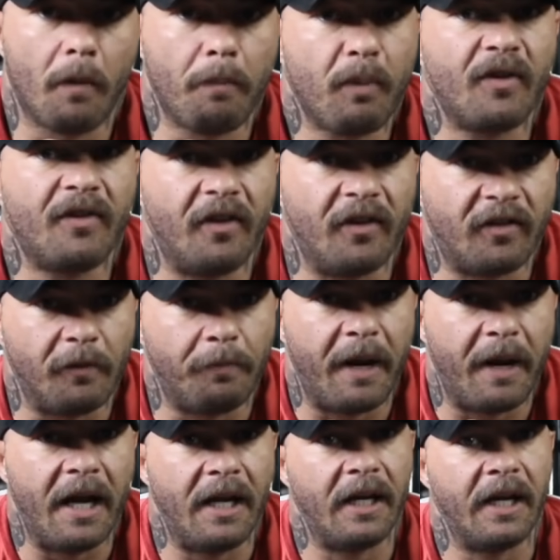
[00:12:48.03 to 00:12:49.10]

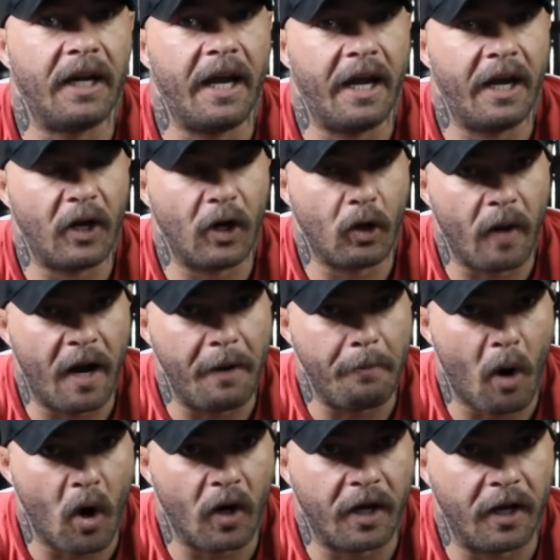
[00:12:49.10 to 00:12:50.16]
participating in a gray
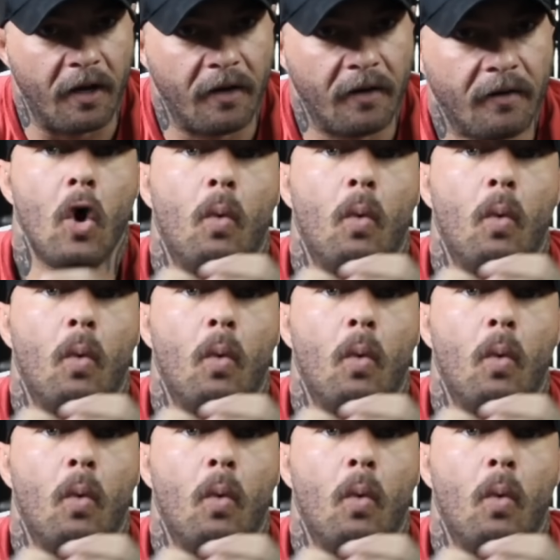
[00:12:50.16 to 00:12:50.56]
market.